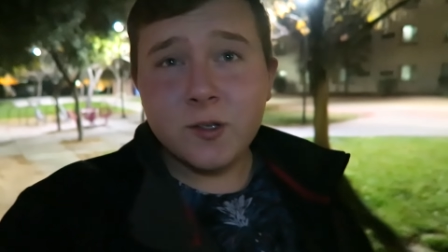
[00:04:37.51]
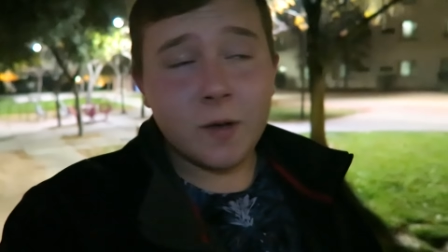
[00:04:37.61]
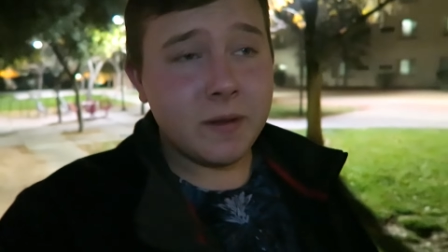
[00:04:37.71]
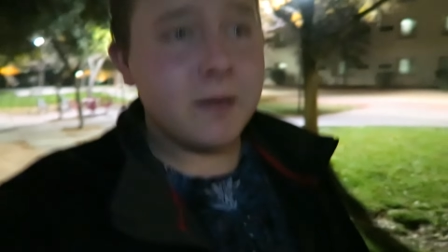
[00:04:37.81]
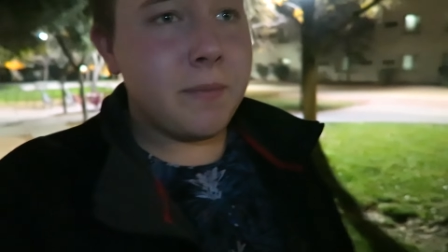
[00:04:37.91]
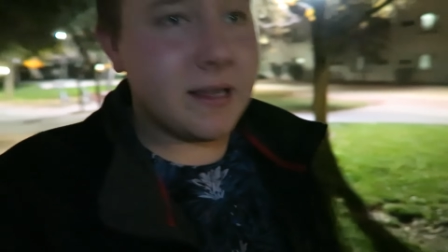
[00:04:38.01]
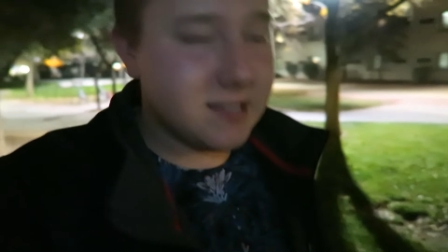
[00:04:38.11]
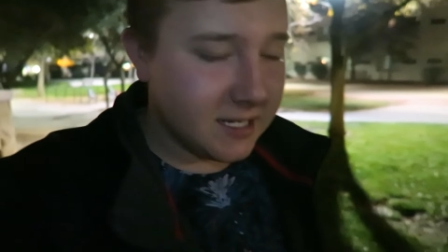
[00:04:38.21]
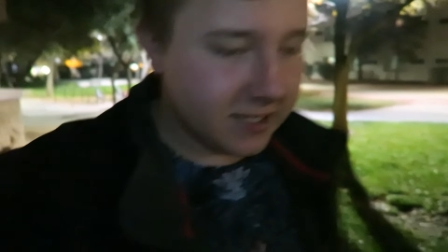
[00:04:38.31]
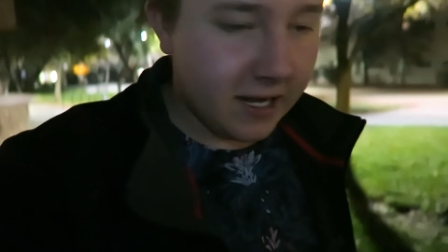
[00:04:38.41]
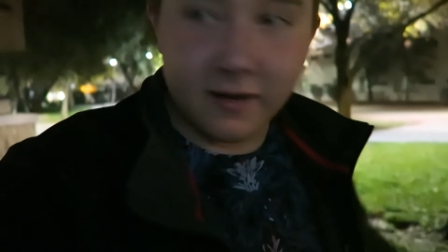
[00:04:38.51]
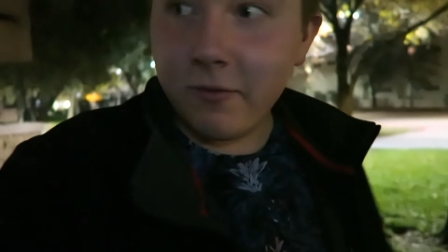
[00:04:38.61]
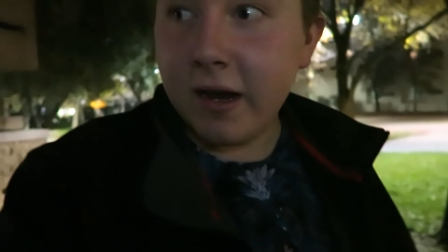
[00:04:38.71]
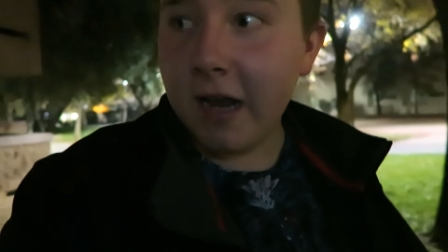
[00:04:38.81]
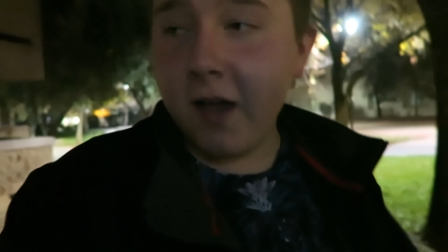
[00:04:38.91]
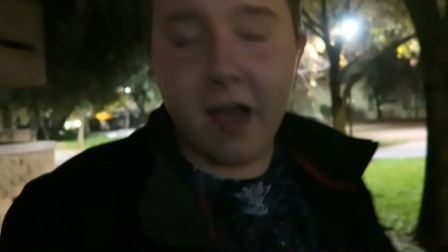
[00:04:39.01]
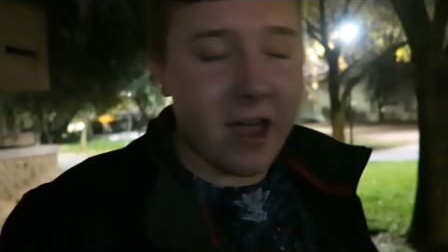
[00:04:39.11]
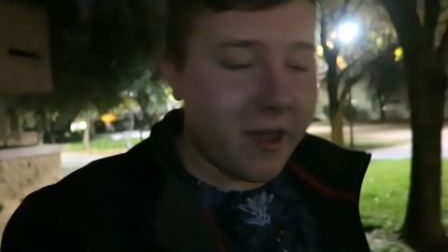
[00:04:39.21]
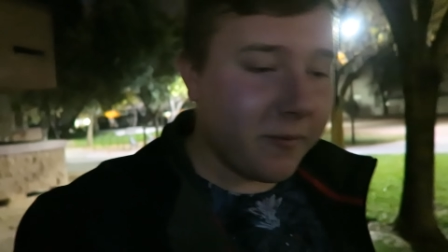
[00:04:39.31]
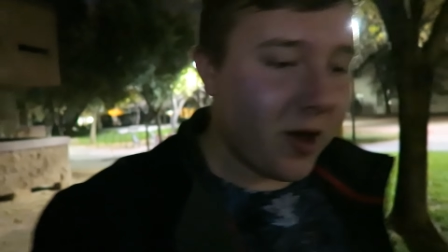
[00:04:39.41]
So I'm being basic and right now
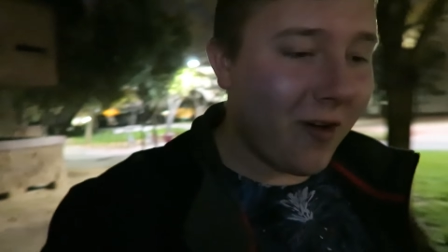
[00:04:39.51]
I am